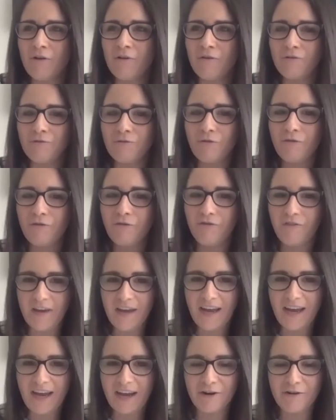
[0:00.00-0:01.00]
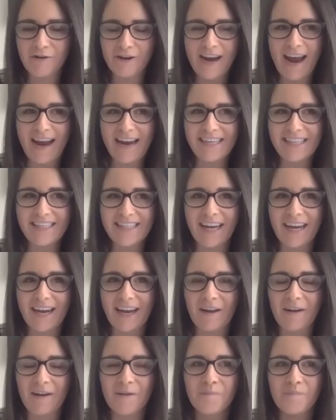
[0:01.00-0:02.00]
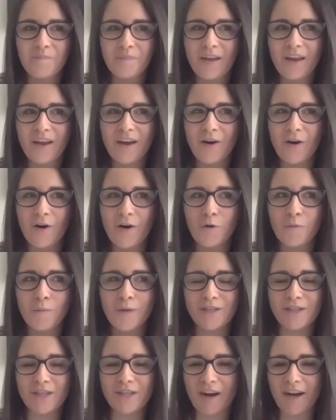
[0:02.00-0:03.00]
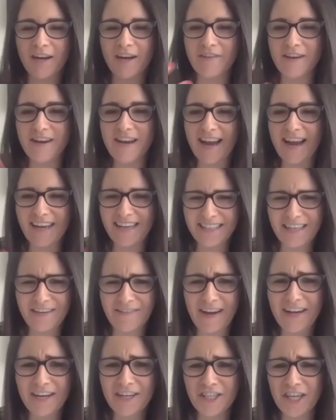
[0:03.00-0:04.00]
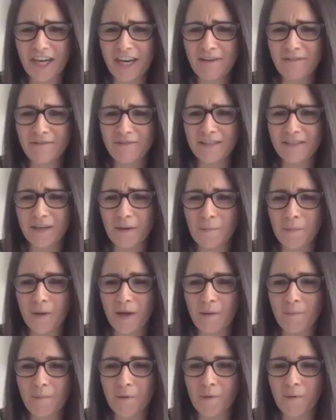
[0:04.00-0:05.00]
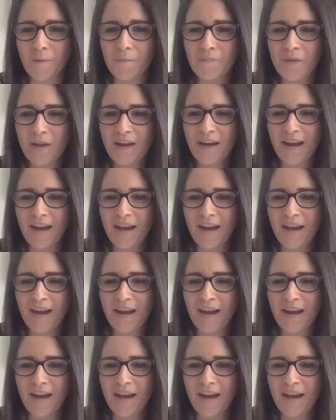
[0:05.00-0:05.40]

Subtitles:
fear creating almost a kind of a negative energy for some people.